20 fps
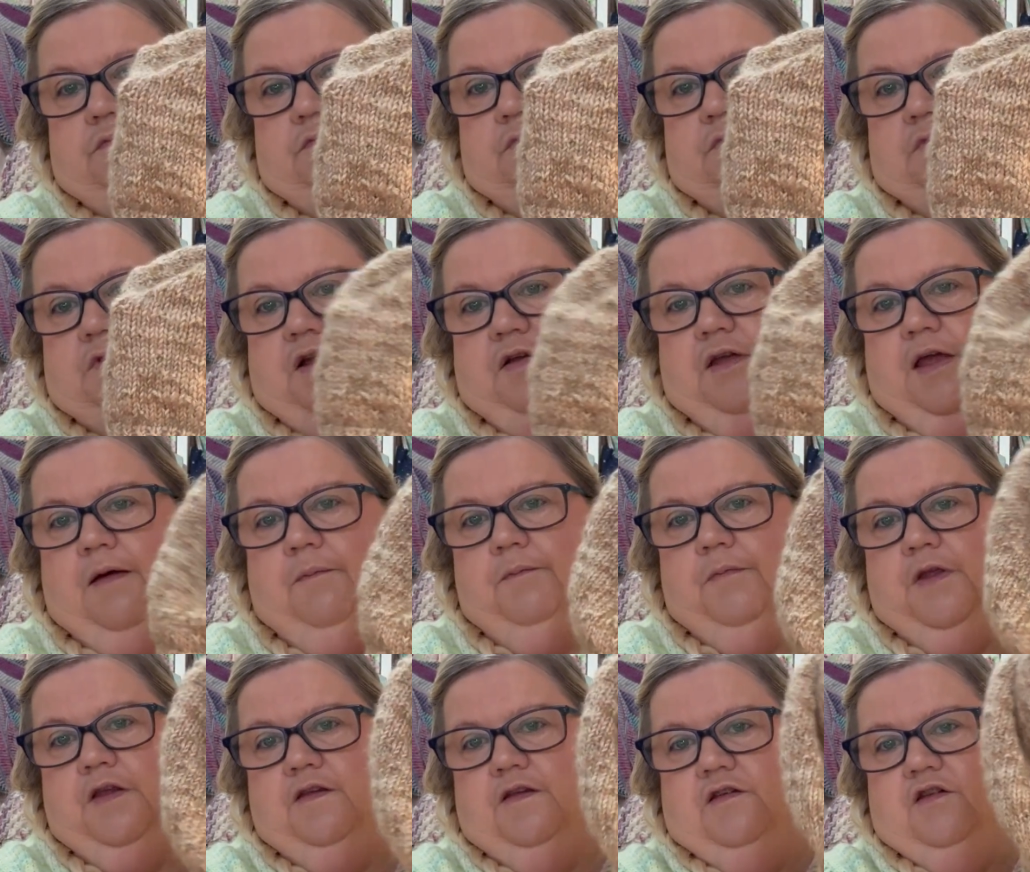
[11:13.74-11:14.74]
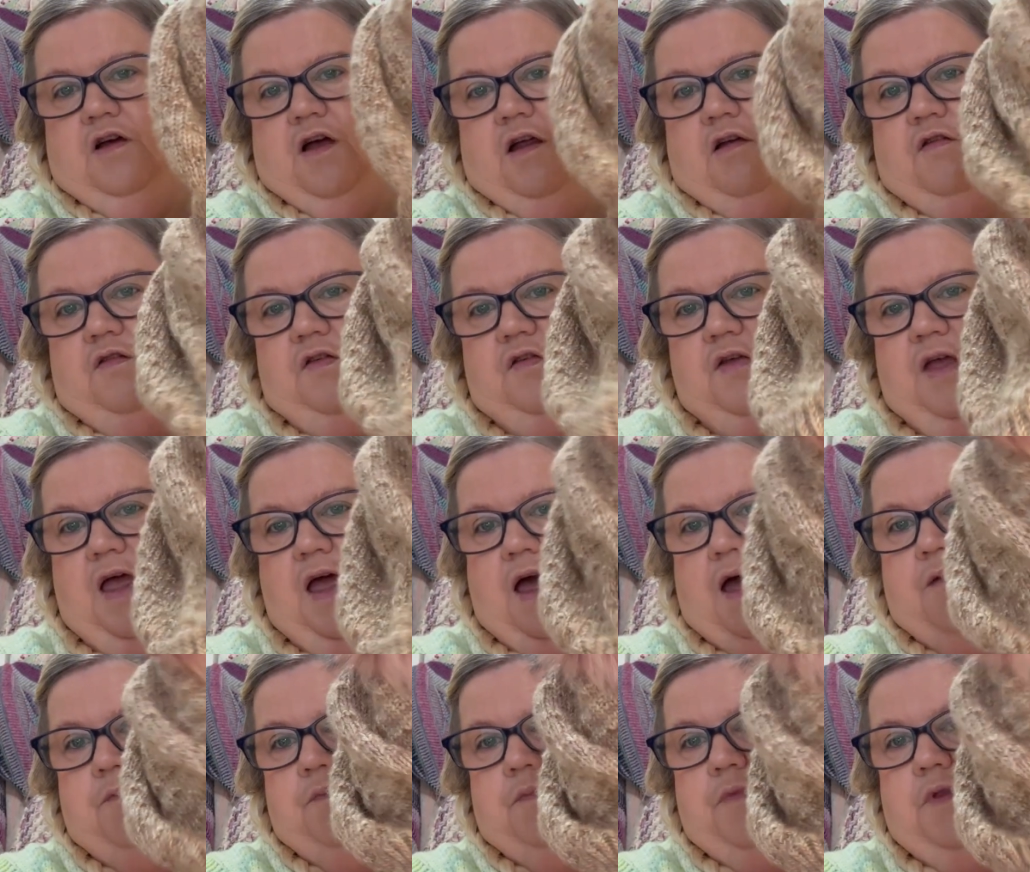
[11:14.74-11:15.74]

Okay, yep, there's a Tchaikovsky hat.